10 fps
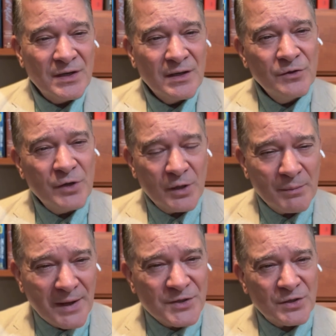You can
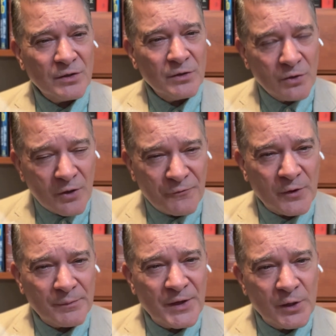imagine the law
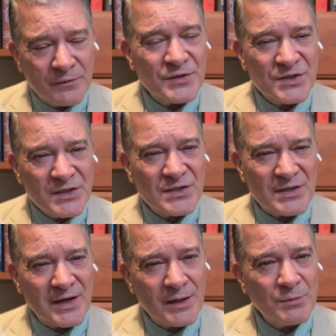firm that oversees
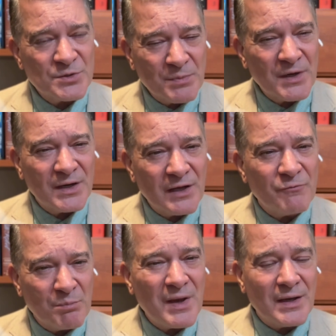that, how much money they've
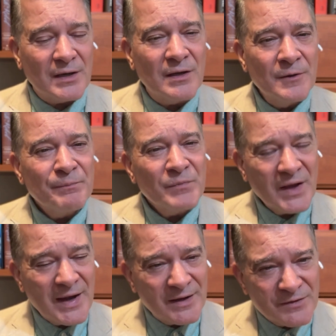made
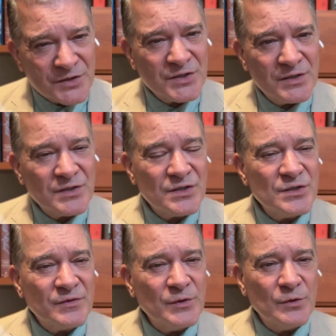out of the citizens
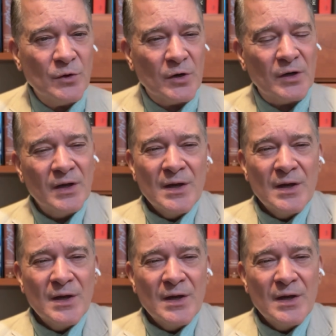of New York.